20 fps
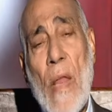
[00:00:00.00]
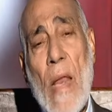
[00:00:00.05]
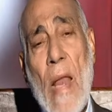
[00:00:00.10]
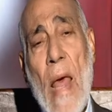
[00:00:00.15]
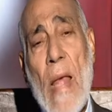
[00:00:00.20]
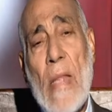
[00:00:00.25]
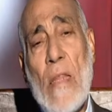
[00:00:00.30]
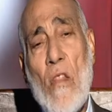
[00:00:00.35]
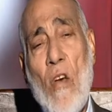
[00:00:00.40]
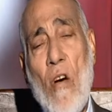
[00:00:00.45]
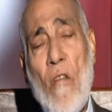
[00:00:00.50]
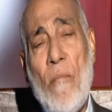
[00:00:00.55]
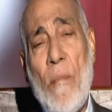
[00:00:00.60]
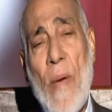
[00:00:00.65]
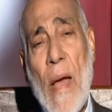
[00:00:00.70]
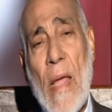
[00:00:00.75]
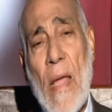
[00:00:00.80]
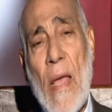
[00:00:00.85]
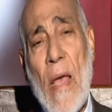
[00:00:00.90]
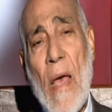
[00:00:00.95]
land of
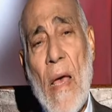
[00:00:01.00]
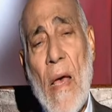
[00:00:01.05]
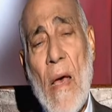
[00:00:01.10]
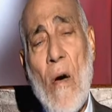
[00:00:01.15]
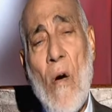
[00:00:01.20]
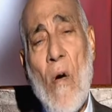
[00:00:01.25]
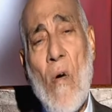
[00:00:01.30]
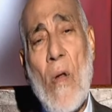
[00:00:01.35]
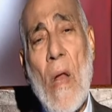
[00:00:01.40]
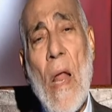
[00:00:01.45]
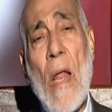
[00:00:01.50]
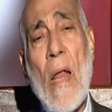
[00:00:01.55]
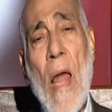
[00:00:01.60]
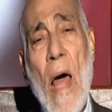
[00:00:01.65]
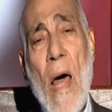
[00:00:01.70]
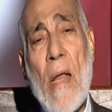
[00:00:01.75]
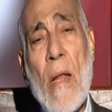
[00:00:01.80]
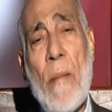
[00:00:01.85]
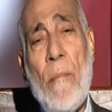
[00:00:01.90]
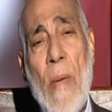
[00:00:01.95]
Mecca or
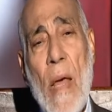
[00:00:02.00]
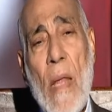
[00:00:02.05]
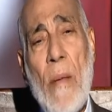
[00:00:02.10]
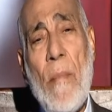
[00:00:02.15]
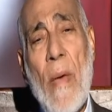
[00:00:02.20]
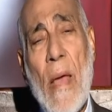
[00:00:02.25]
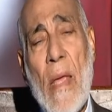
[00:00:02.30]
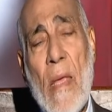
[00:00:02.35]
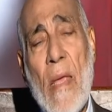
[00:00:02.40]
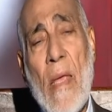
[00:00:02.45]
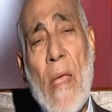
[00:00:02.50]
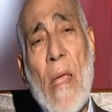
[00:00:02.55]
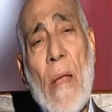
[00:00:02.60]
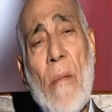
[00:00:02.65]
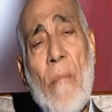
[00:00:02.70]
Al-Haram al-Makki